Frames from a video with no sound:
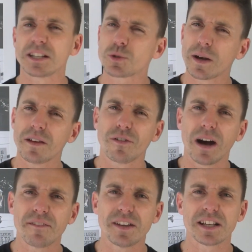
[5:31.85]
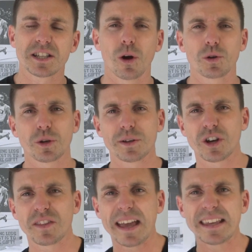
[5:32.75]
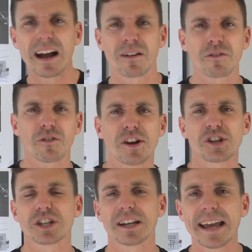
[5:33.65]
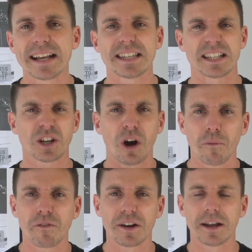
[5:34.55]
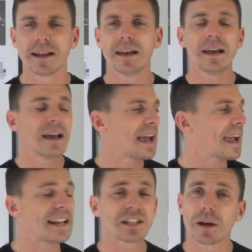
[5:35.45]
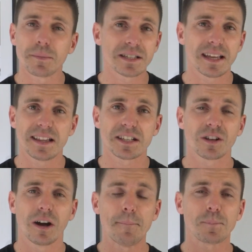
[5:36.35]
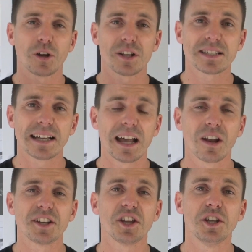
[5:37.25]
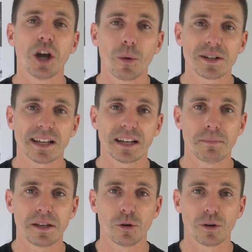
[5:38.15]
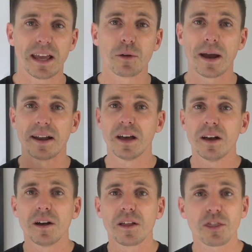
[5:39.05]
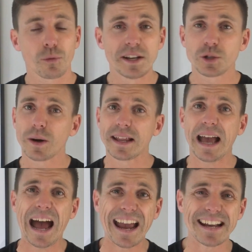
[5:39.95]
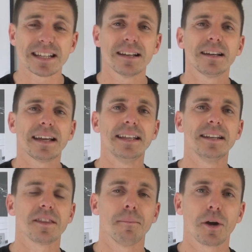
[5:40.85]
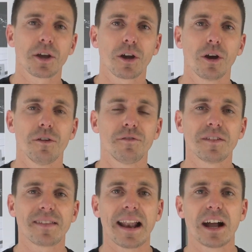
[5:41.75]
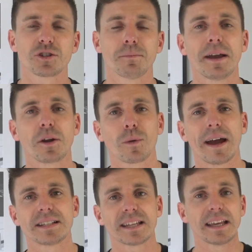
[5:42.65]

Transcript: He's 25 years old, so he's got that young, fresh legs, he's confident. Anytime you see this guy on a start line, you know it's going to be good. He ran 3:28 in the Monaco 1500 meter race.